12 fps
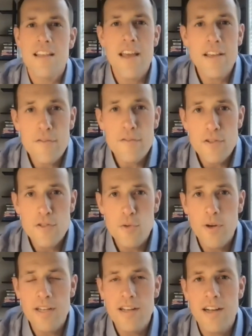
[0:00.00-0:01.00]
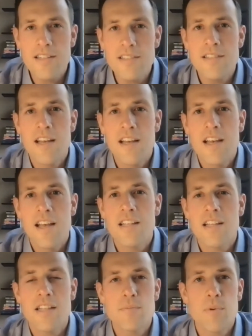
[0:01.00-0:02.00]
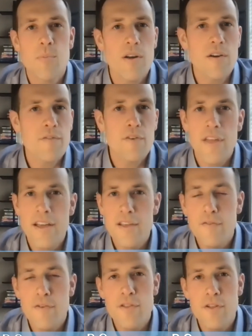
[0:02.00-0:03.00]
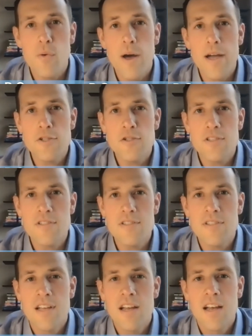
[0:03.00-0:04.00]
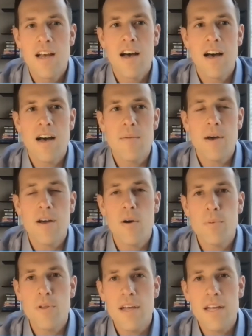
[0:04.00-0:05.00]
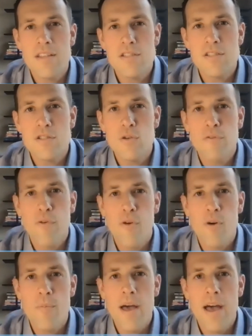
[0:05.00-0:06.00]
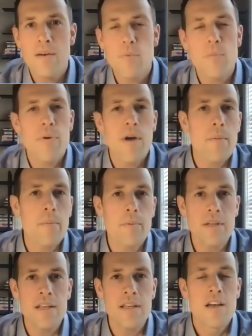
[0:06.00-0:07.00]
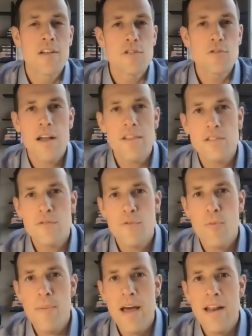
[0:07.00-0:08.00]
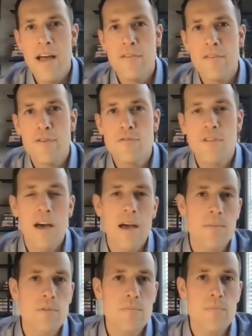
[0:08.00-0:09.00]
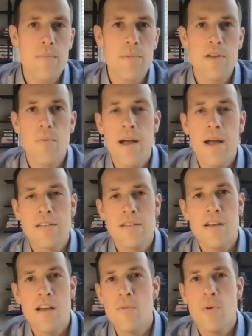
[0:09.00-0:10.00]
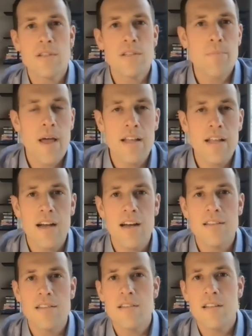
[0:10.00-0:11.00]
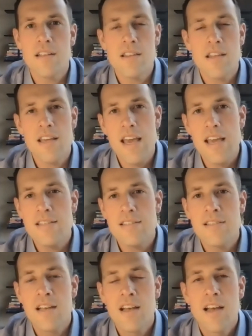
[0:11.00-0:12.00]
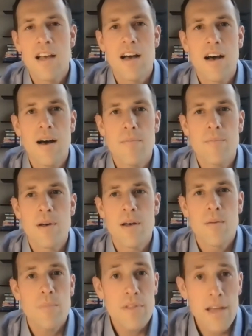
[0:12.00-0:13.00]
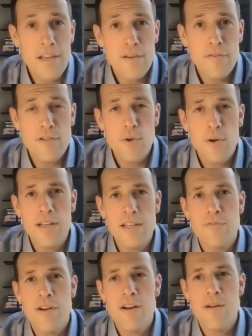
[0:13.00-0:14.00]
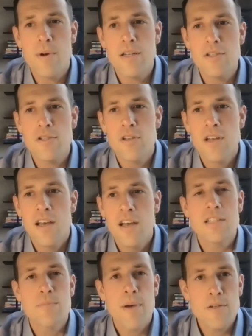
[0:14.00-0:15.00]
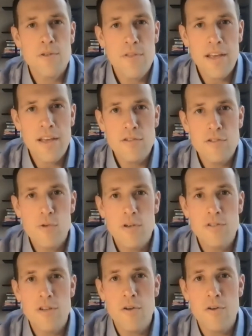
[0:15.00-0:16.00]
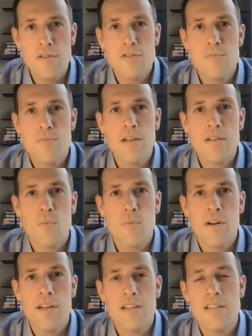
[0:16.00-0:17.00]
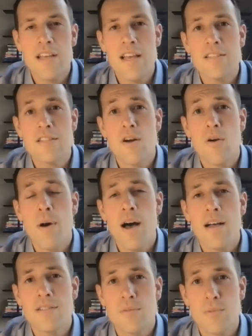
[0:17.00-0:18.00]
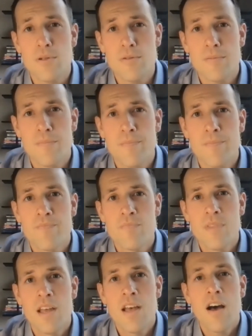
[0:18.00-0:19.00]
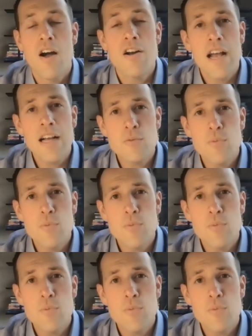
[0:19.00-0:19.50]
thank you for joining us. It's been wonderful. Thank you for the questions. I hope you like this new format. We'll probably try this format out a few times, maybe go back to the other one, depending on the case. But thank you for joining us very much. And a special thank you to our donors who make the work at the ACO possible. Our next